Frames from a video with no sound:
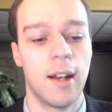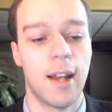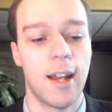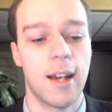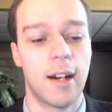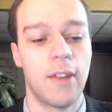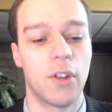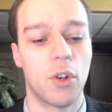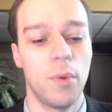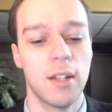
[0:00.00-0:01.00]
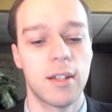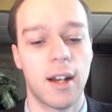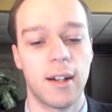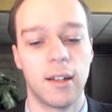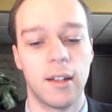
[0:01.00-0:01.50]
And on the queen
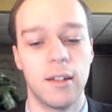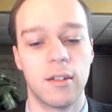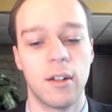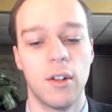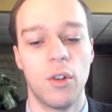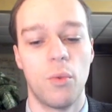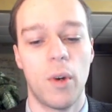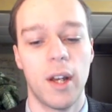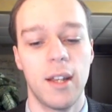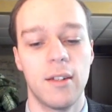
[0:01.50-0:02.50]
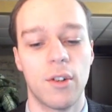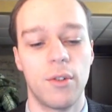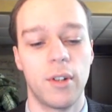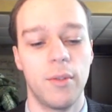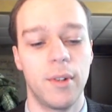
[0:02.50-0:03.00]
side, at least, white is
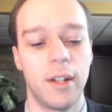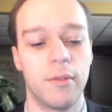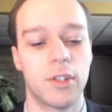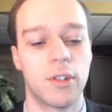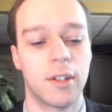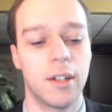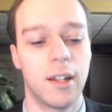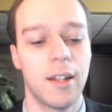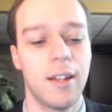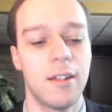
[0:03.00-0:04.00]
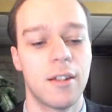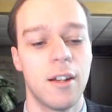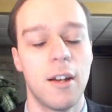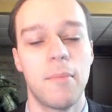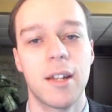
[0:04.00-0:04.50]
only really restricted to these
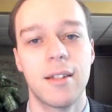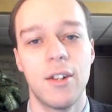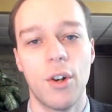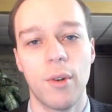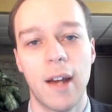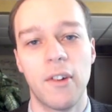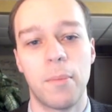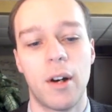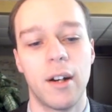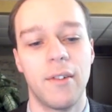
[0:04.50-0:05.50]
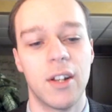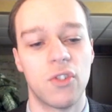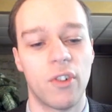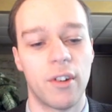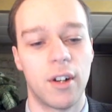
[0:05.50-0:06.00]
because they don't have a pawn advance
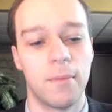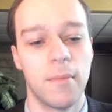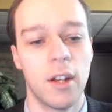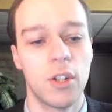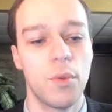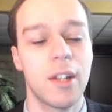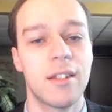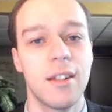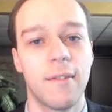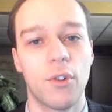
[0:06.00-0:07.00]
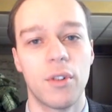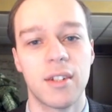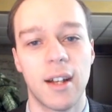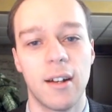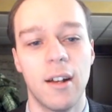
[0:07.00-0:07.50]
further up. So we can see, of course,
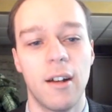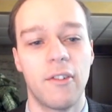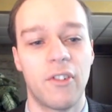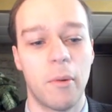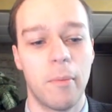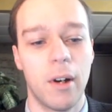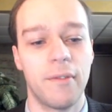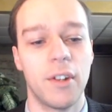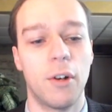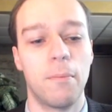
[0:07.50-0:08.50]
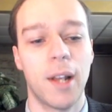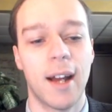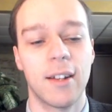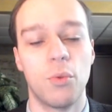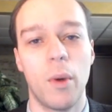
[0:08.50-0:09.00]
that from above. You know,
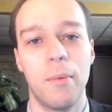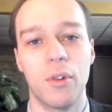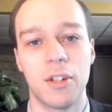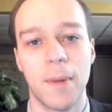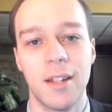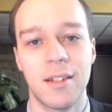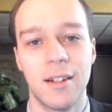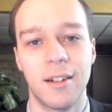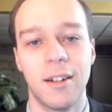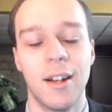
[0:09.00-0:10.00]
black has way more space here.